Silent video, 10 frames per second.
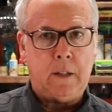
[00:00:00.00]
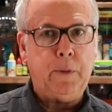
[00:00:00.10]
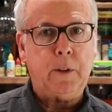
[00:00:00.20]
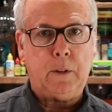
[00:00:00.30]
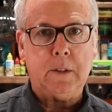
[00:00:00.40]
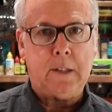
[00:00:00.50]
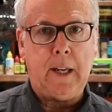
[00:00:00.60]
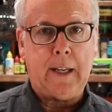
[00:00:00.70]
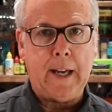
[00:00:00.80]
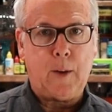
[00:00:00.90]
difficult to
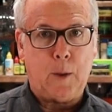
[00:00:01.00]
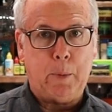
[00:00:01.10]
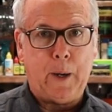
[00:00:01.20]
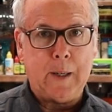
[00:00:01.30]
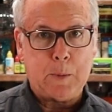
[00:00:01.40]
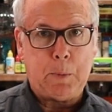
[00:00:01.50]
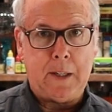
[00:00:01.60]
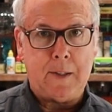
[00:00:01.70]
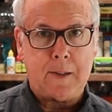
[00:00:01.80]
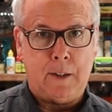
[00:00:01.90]
take out of the box
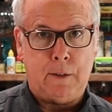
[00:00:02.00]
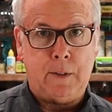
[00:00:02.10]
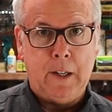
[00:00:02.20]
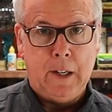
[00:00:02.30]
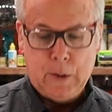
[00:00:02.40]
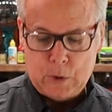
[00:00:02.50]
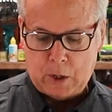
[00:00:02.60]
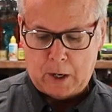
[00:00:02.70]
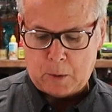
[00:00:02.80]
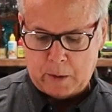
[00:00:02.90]
piece of
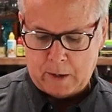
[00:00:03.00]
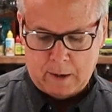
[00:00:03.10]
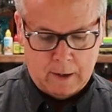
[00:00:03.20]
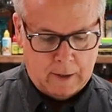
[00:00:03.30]
chalkware